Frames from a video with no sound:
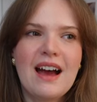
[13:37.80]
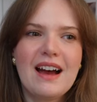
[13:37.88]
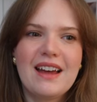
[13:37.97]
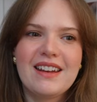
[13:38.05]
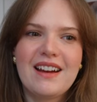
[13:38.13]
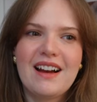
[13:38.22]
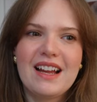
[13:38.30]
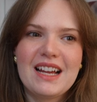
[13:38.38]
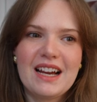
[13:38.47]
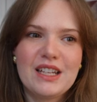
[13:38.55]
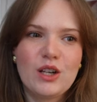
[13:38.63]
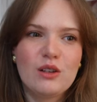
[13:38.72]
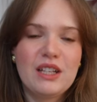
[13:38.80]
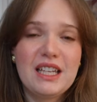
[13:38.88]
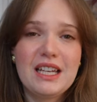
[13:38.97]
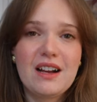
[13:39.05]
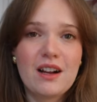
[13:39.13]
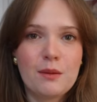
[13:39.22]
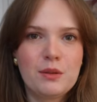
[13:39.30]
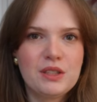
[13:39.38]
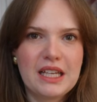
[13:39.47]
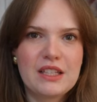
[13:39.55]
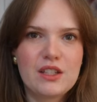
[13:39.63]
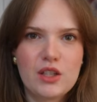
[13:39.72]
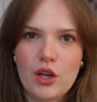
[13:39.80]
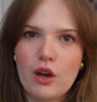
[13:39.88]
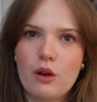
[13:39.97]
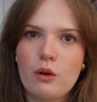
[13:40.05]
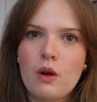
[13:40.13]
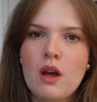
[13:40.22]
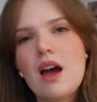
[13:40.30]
and I had only a couple days to go.